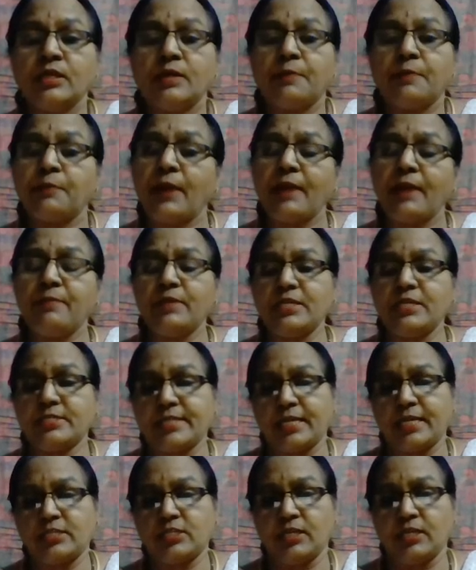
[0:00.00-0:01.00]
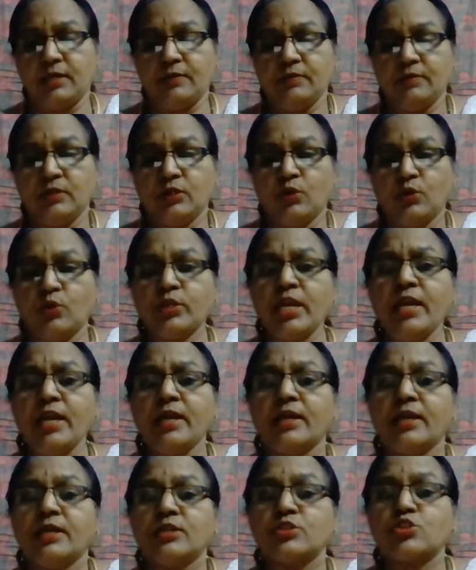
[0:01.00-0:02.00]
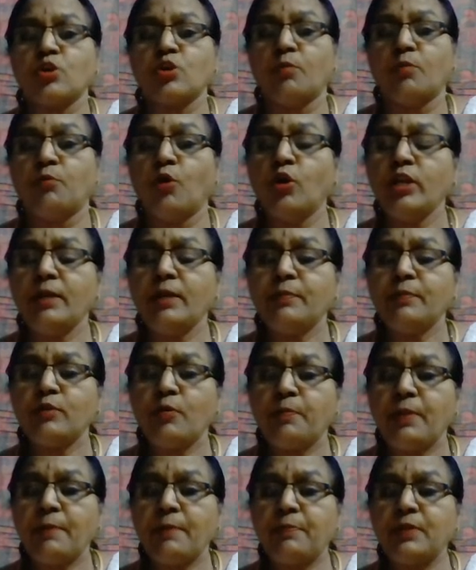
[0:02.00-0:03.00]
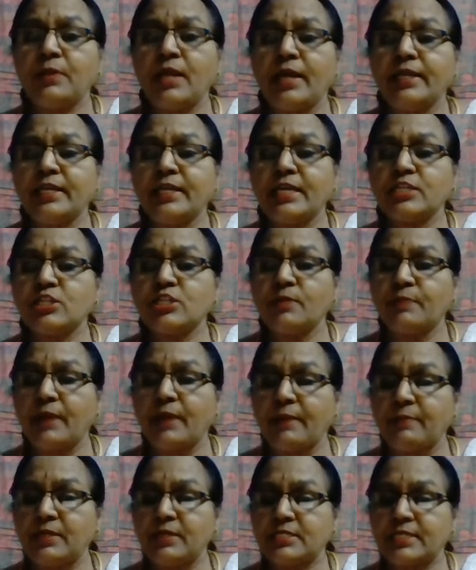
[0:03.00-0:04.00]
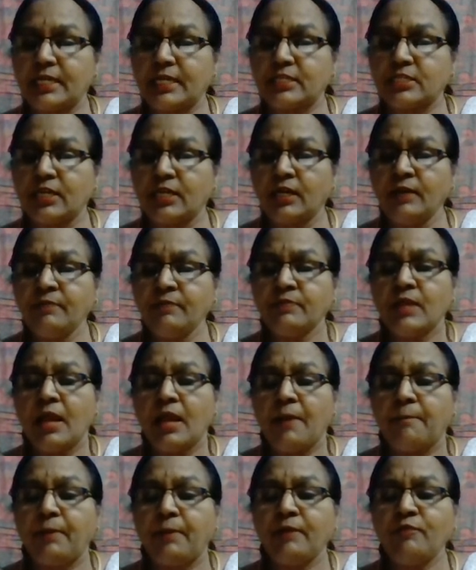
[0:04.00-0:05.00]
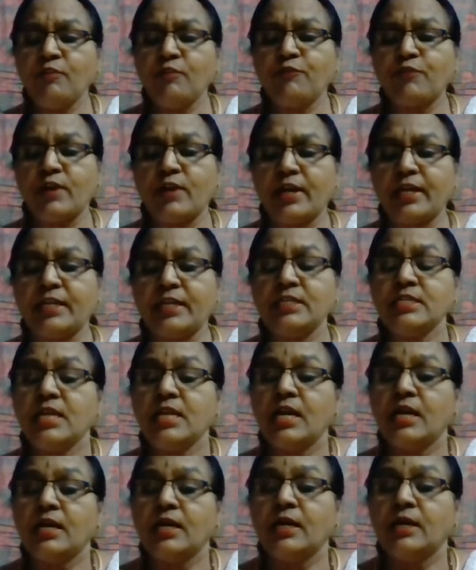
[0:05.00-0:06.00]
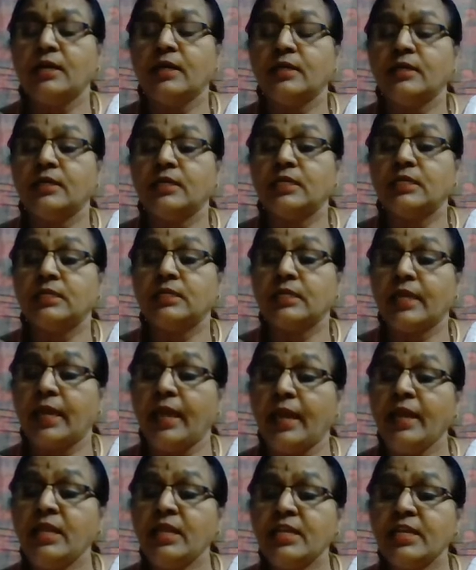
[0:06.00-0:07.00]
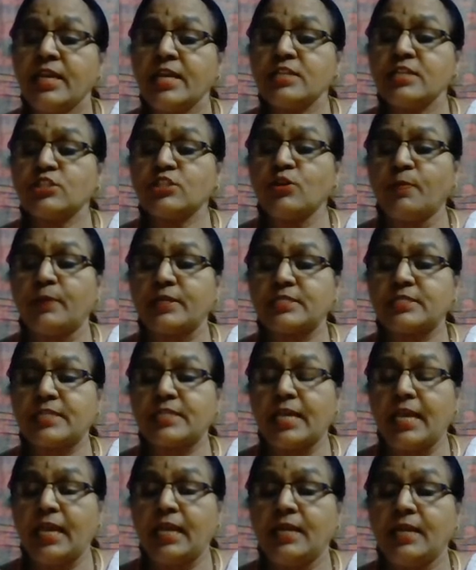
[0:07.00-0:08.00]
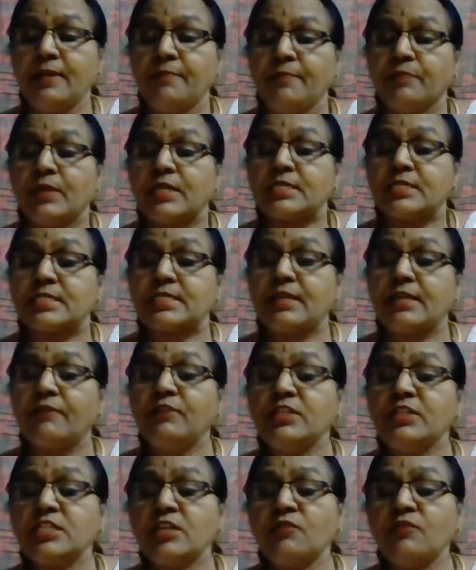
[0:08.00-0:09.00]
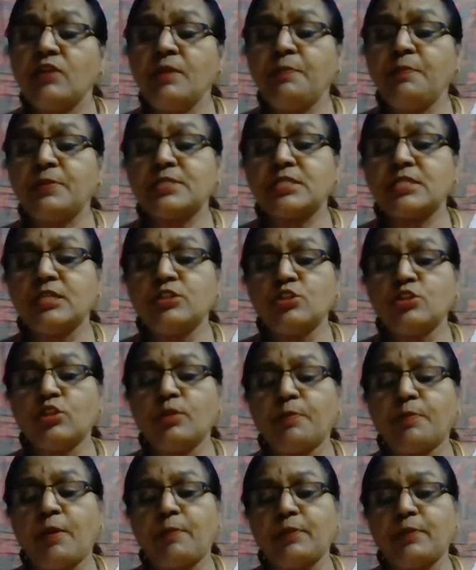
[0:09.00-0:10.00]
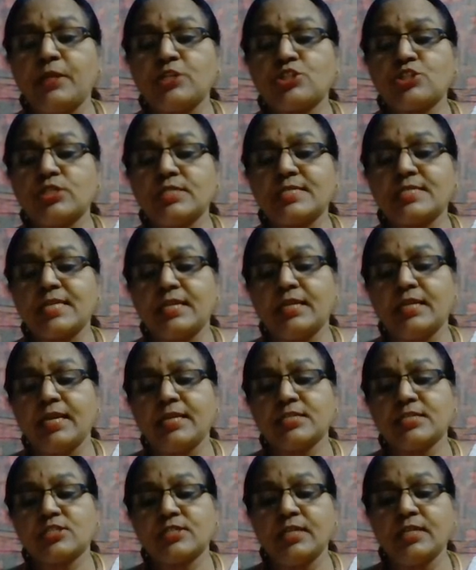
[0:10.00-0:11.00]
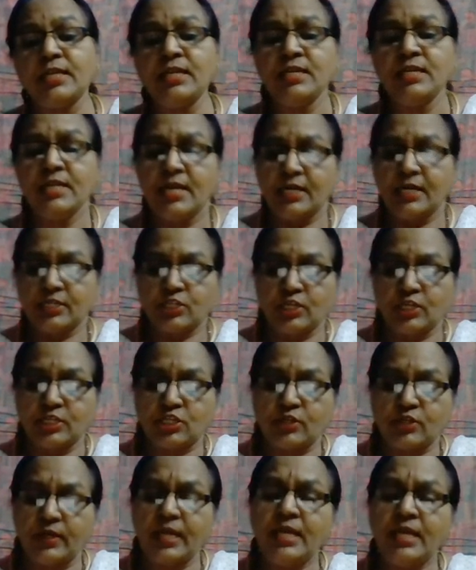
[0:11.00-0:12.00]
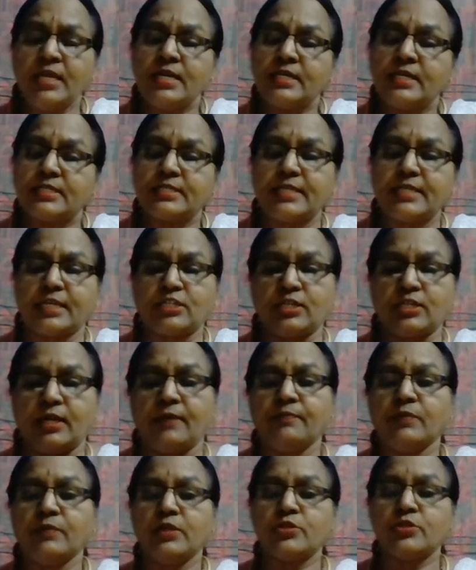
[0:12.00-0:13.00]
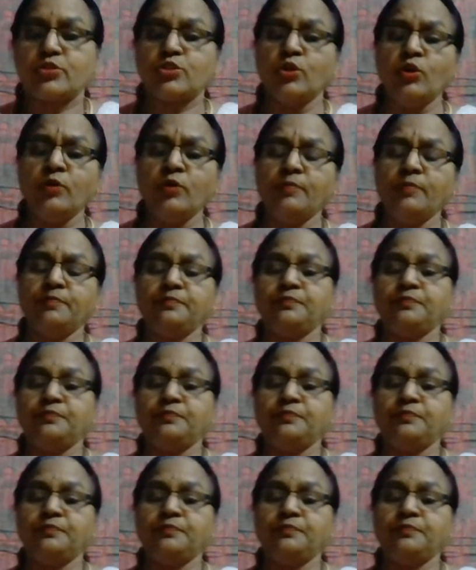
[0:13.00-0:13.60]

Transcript: primary sector. Okay, so more number of people are engaged in primary sector, but we find in the case of Brazil, 71% of the population is engaged in tertiary sector. So,